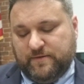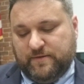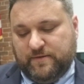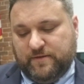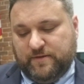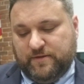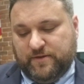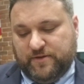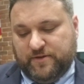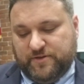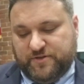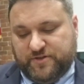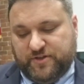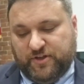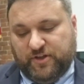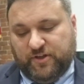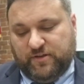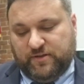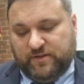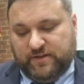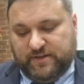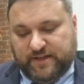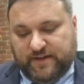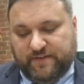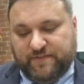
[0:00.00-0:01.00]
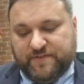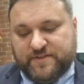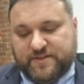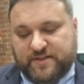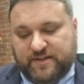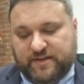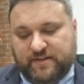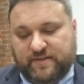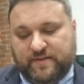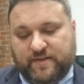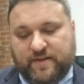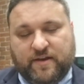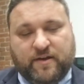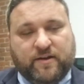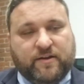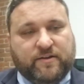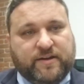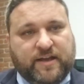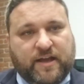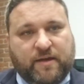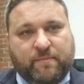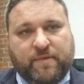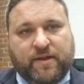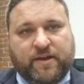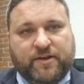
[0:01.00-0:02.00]
there's still a deficit in there. Our
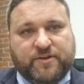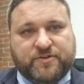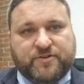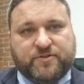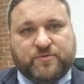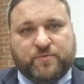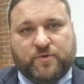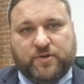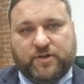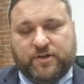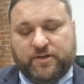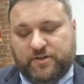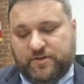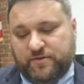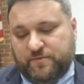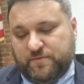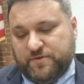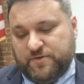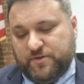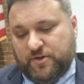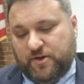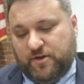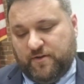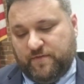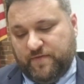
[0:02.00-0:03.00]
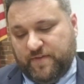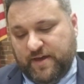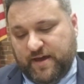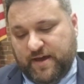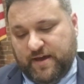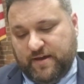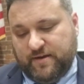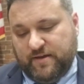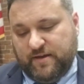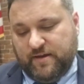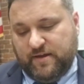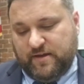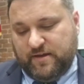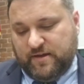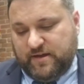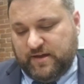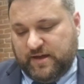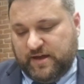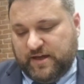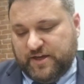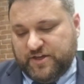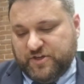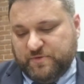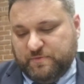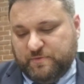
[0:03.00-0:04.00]
town manager's working to resolve that.
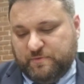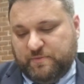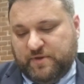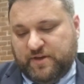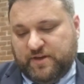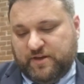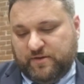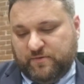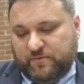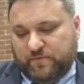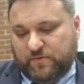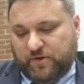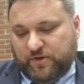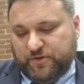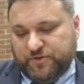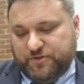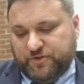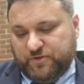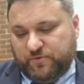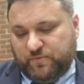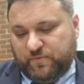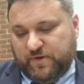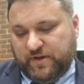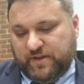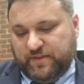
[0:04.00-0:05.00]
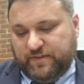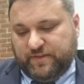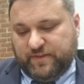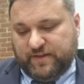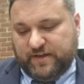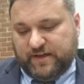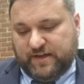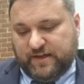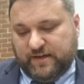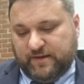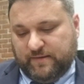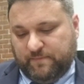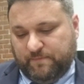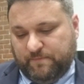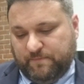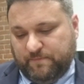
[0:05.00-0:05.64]
She'll be meeting also with the